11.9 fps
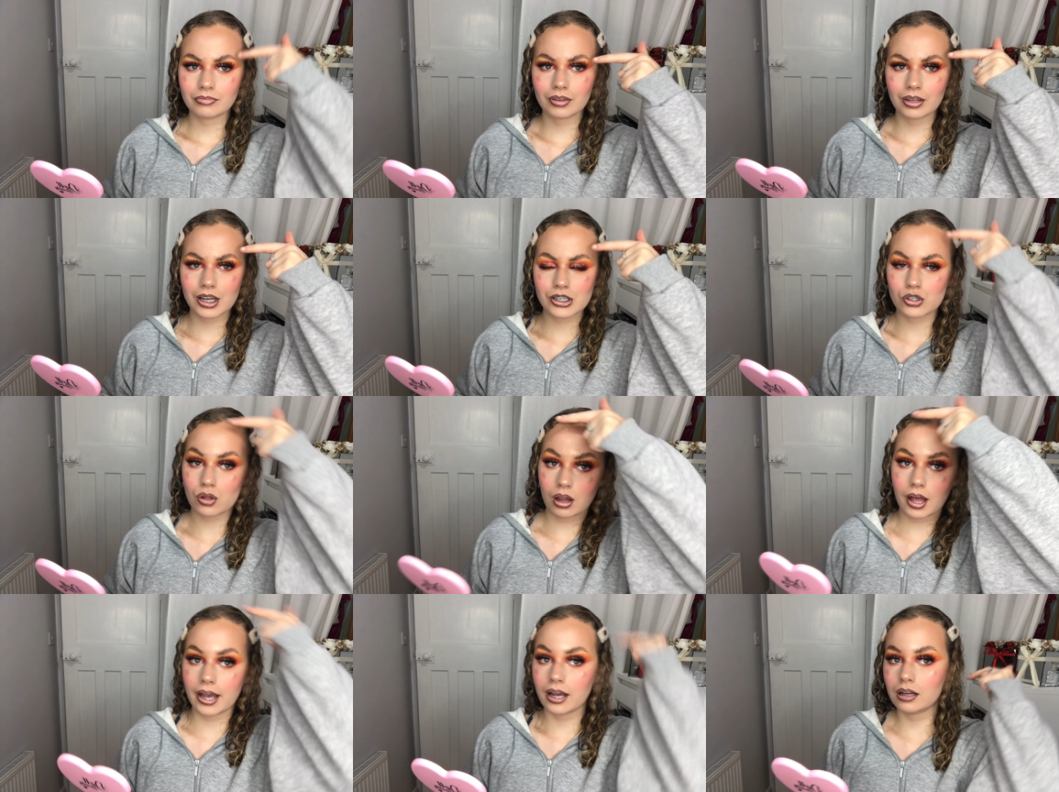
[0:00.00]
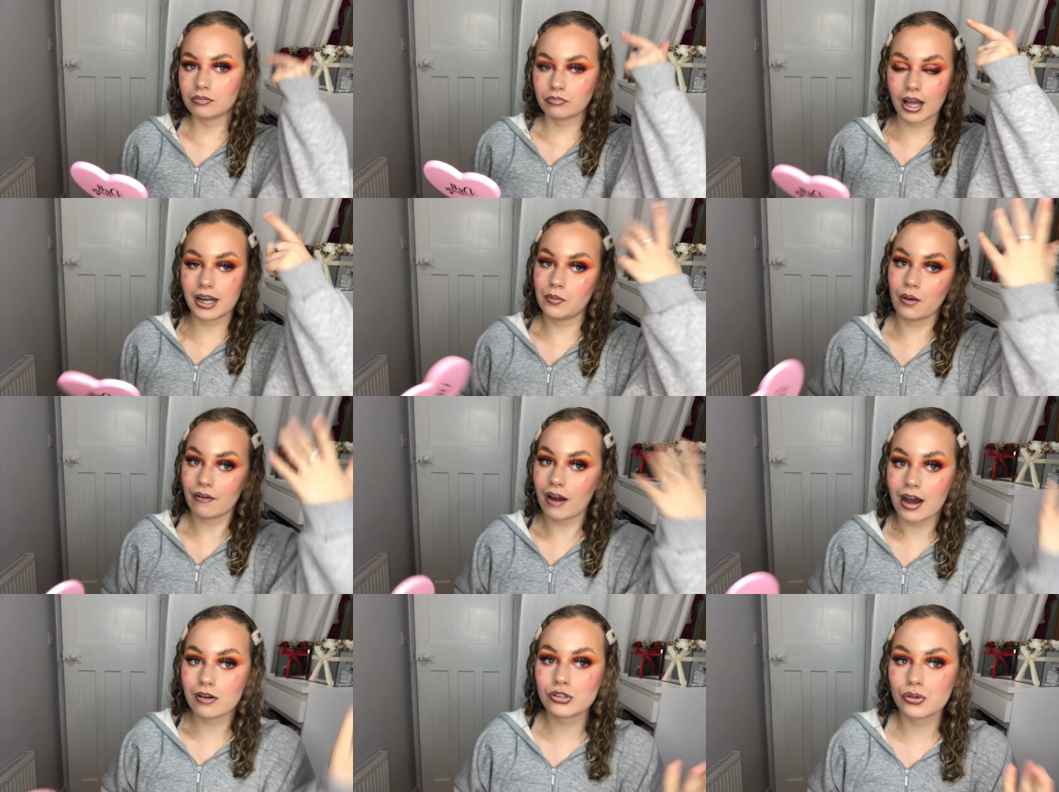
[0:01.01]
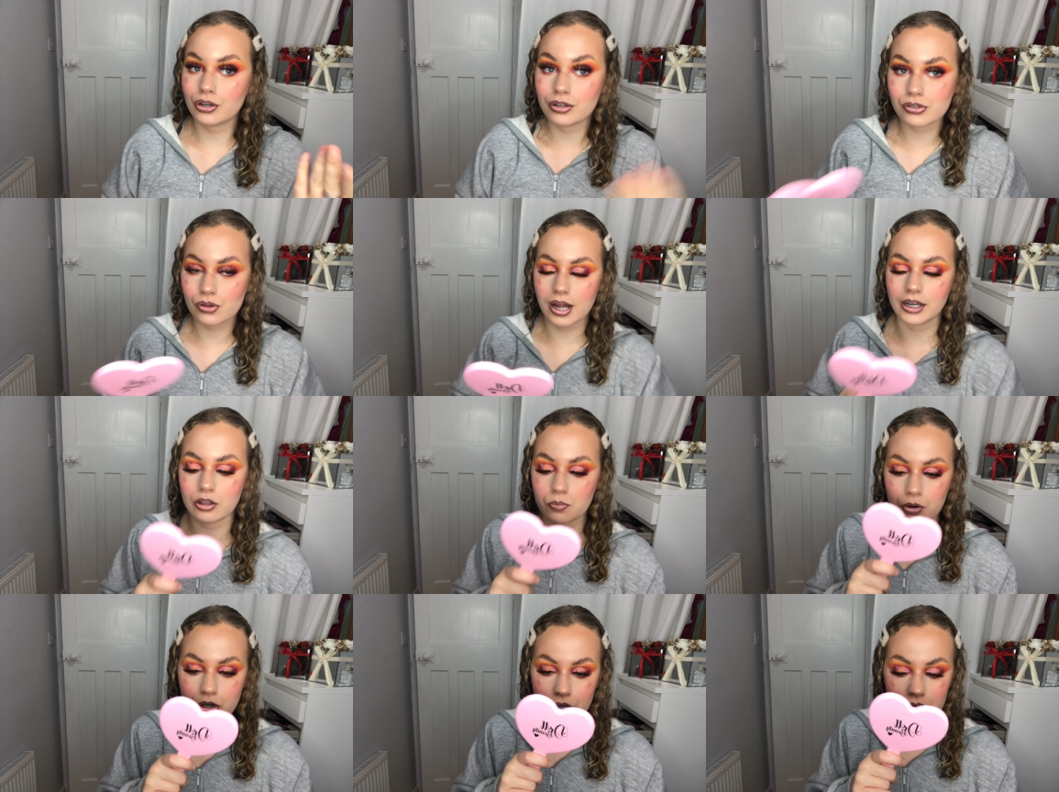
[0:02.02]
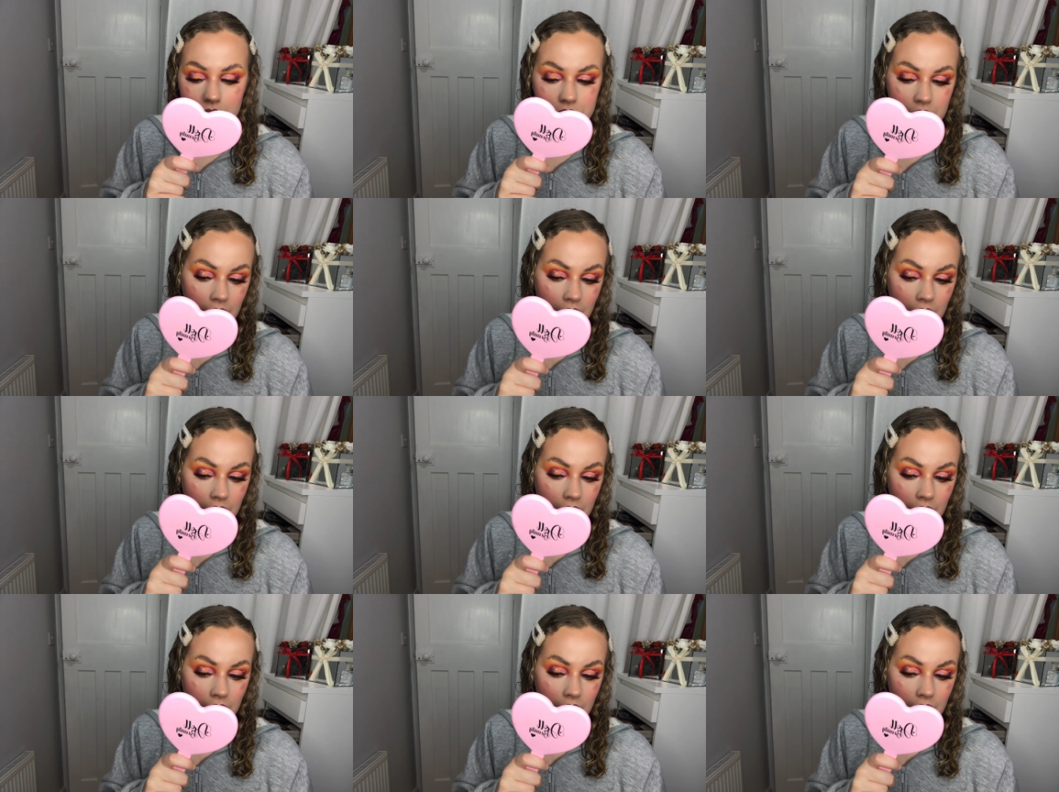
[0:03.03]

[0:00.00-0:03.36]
It's not like anywhere else. I know it's not any of the products